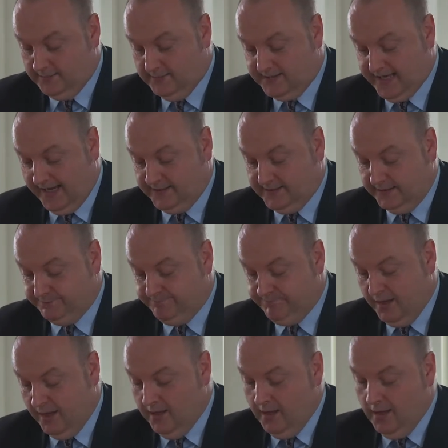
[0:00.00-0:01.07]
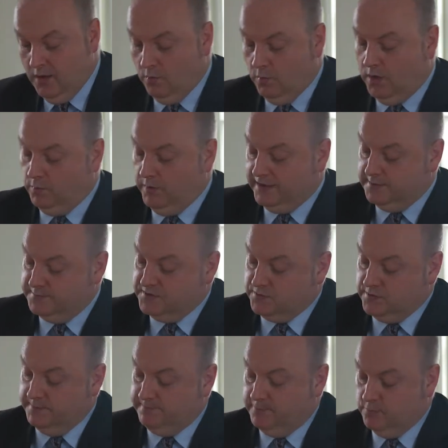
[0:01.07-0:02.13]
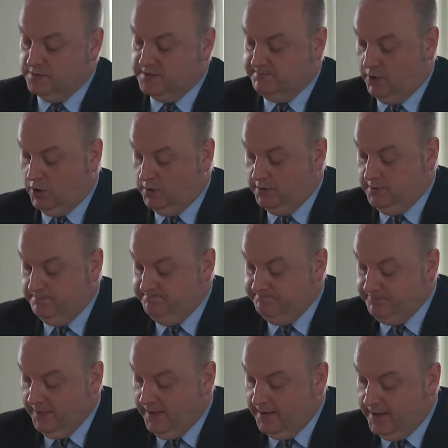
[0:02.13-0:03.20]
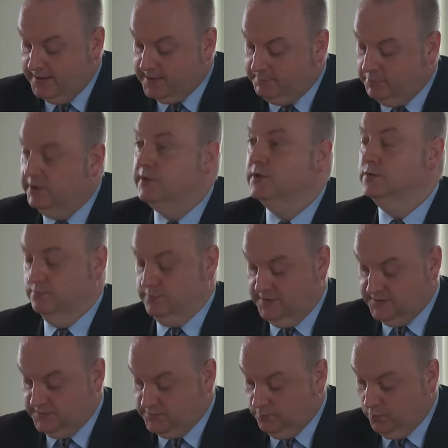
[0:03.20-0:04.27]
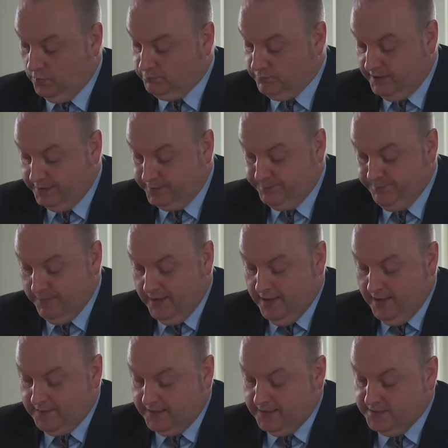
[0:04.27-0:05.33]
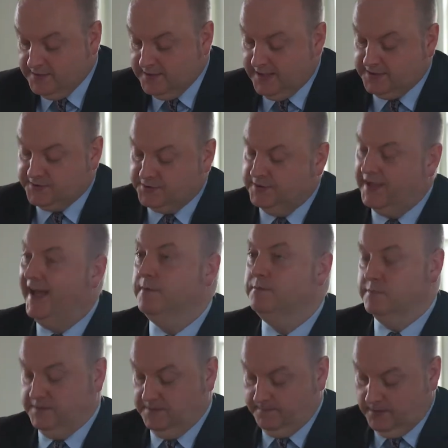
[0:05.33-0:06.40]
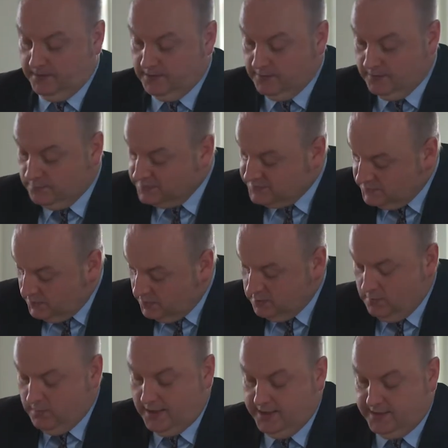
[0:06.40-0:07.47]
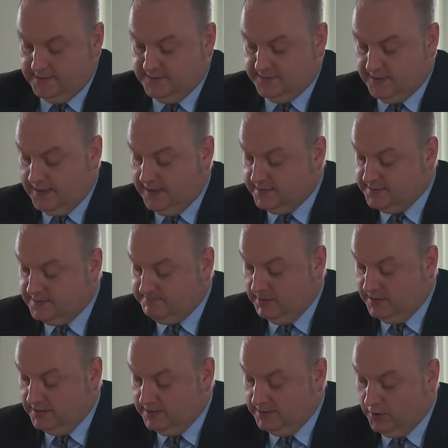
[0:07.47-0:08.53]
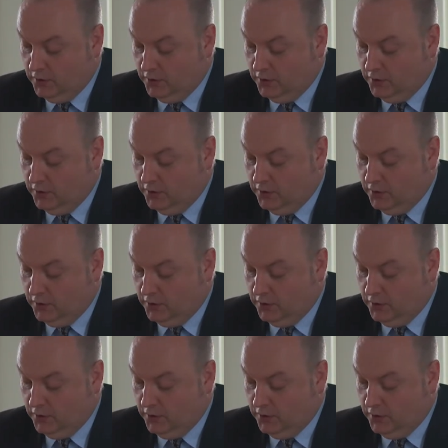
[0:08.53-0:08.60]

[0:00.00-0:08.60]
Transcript: tactic. While Whitlam's trip was bold and the political risks were real, the international atmosphere was not quite as stark as it had been in the